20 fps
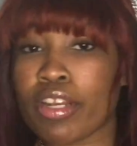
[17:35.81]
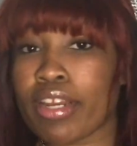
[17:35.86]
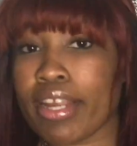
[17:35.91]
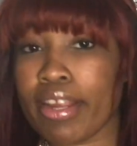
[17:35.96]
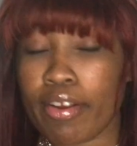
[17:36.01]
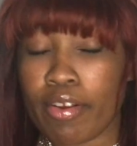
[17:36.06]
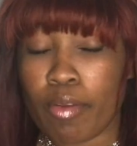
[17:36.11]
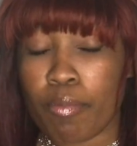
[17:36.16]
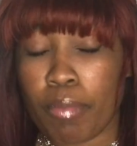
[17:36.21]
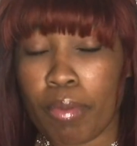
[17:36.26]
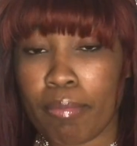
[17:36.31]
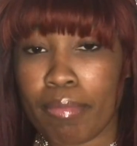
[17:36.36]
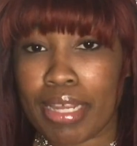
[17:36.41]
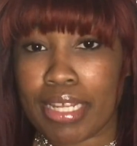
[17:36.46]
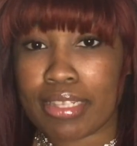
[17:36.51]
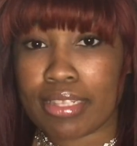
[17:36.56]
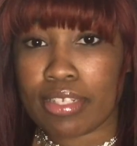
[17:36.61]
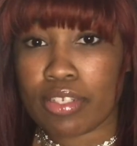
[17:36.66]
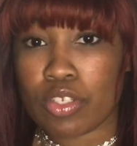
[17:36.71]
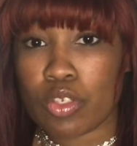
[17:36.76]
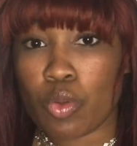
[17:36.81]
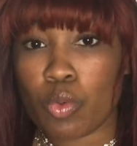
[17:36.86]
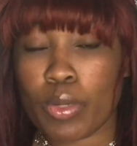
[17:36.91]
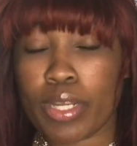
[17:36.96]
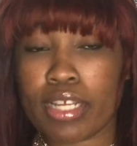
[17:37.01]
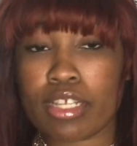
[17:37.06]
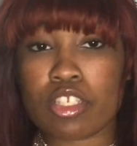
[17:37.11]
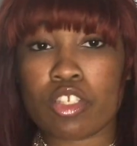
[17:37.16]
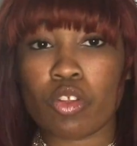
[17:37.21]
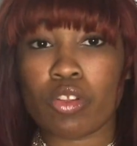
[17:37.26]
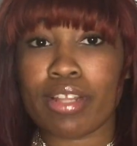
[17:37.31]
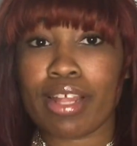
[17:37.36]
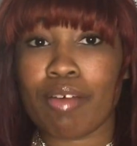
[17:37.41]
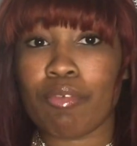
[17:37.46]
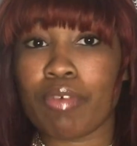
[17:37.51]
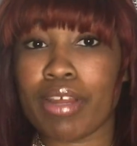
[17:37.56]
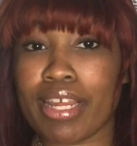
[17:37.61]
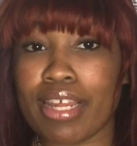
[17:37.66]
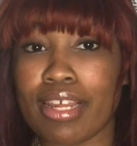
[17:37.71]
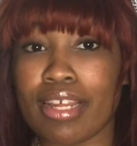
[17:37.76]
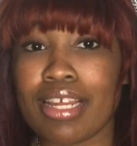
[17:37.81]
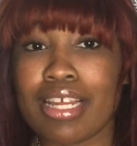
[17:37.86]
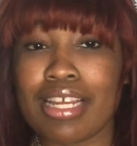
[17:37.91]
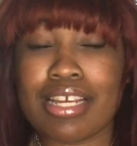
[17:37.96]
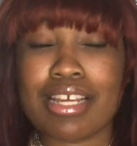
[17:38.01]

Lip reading: to hurry up and make this quick so that way